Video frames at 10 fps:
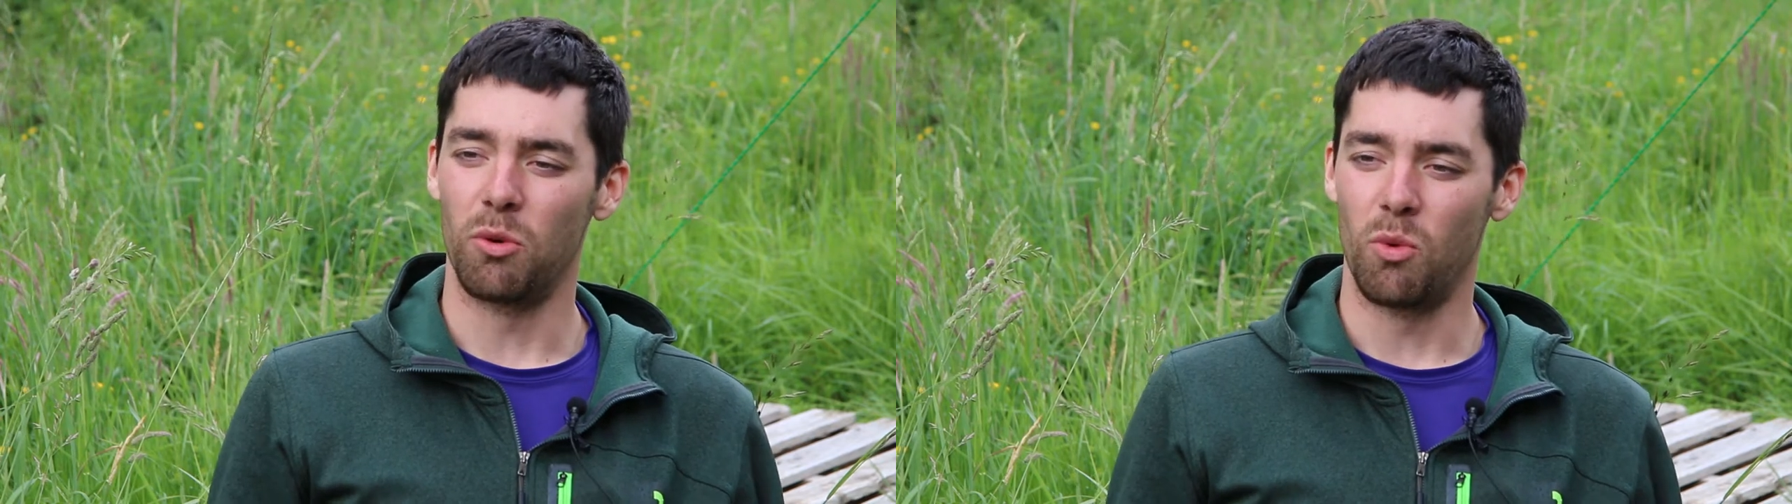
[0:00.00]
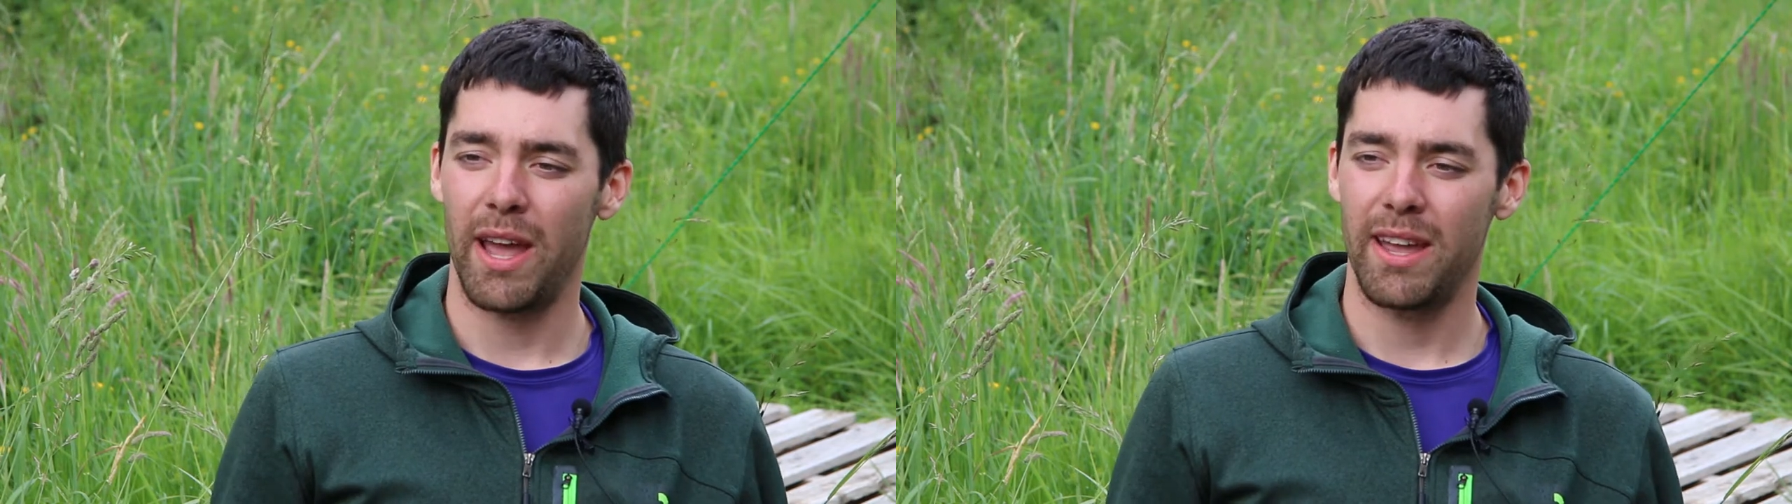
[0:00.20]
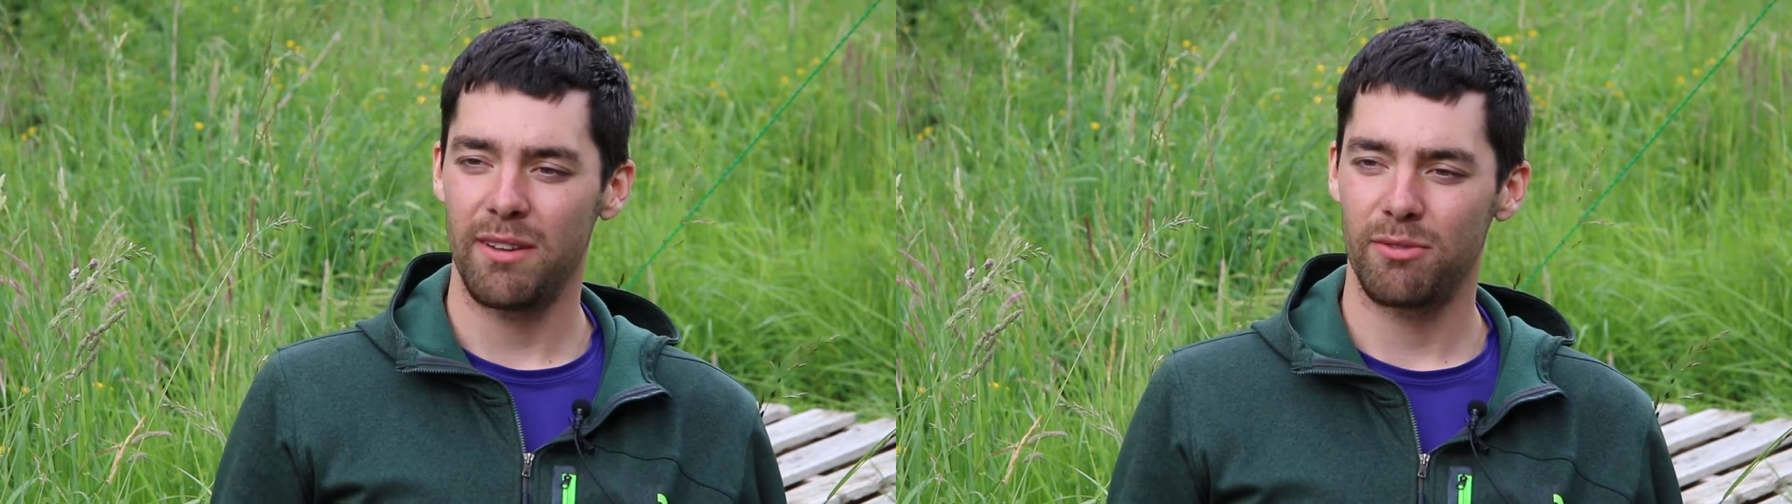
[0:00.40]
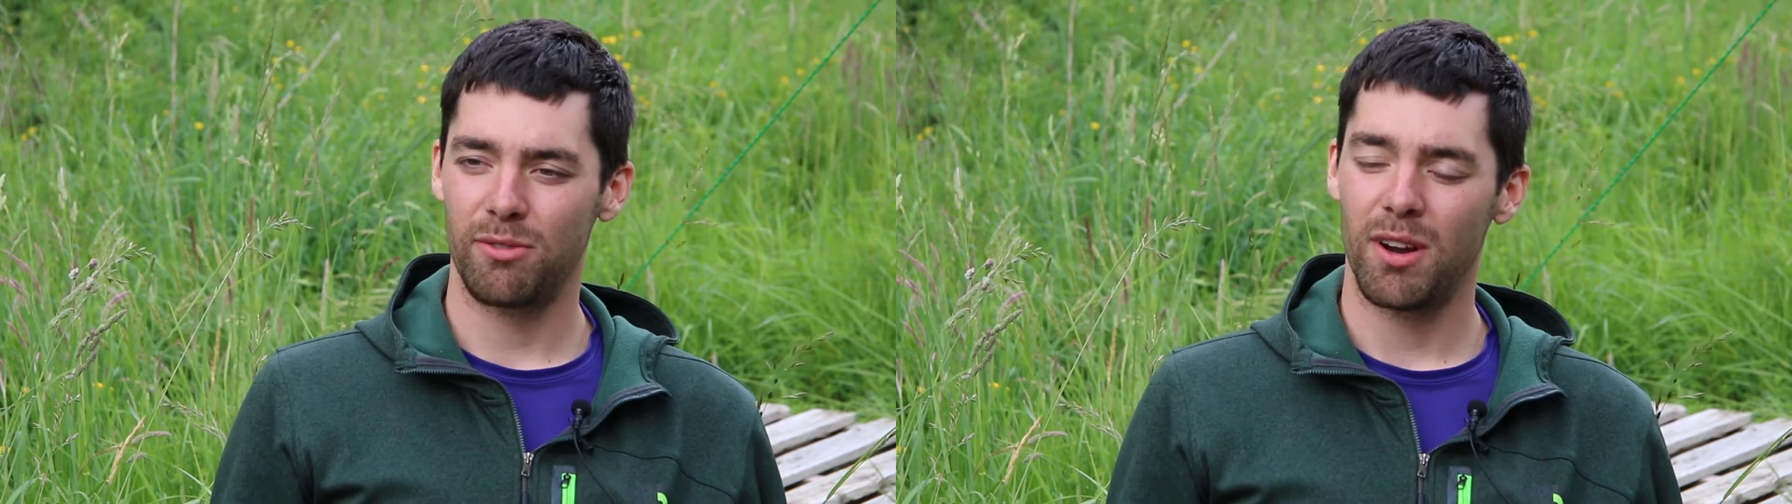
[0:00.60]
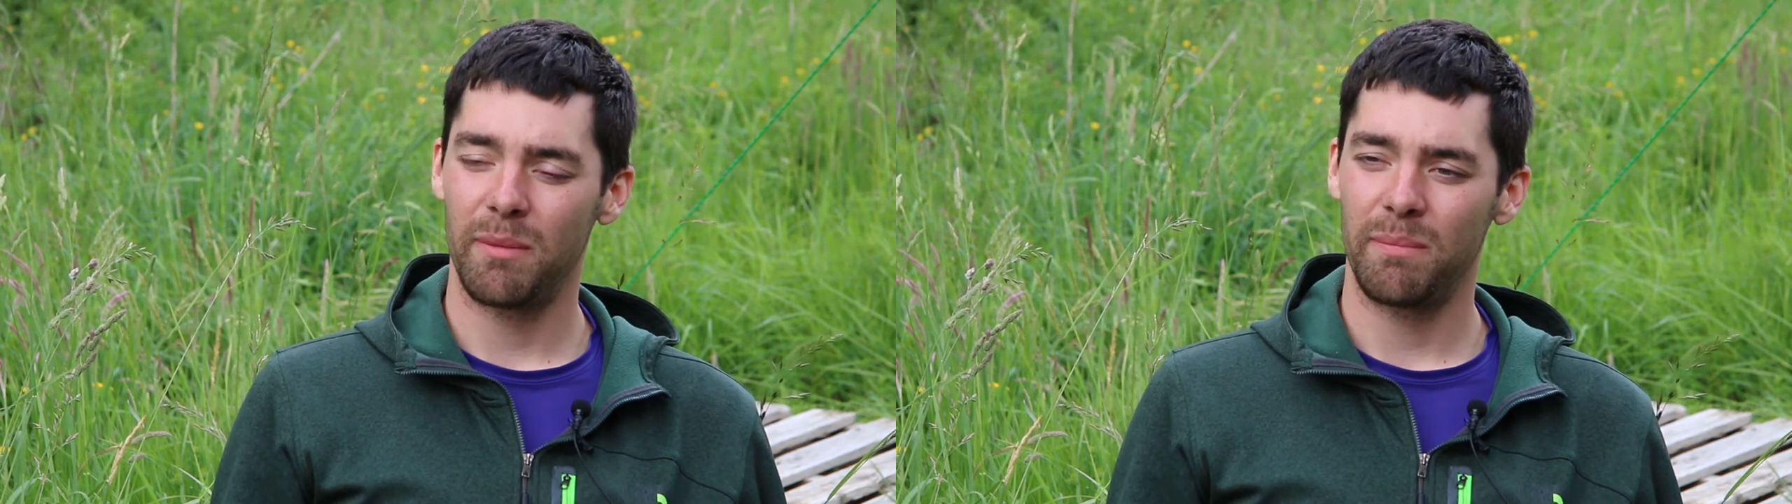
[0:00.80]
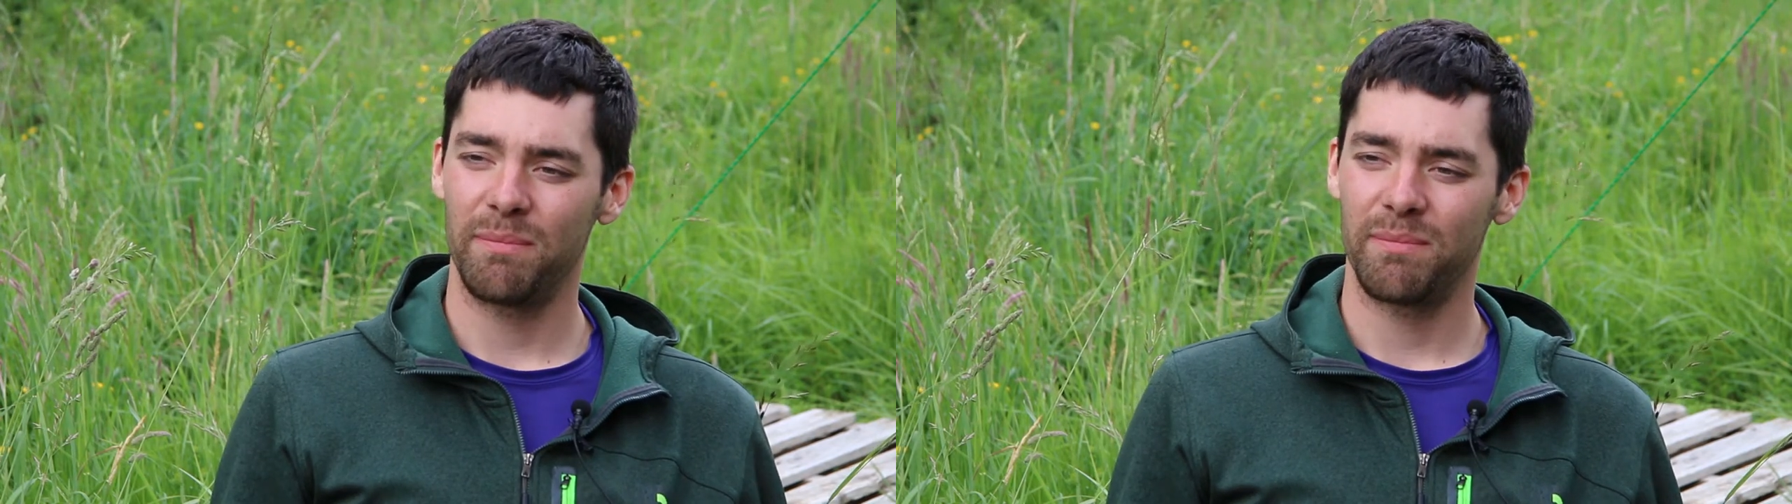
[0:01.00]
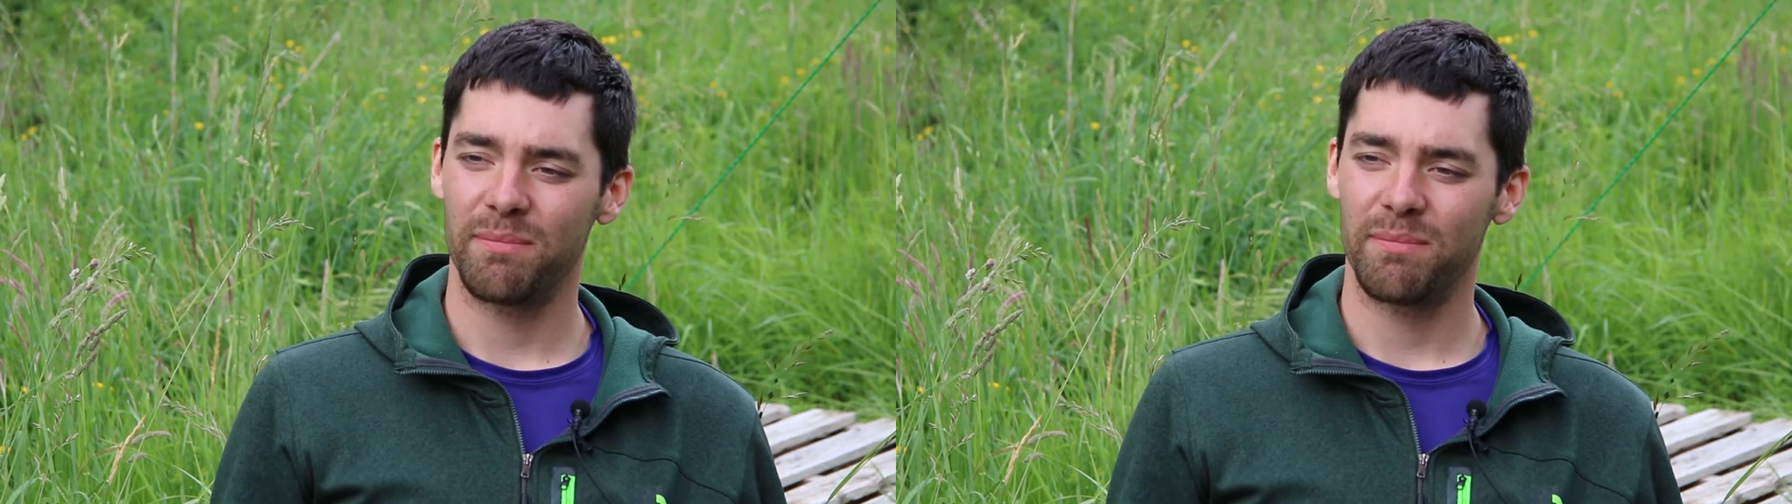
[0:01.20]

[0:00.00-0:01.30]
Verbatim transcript: away from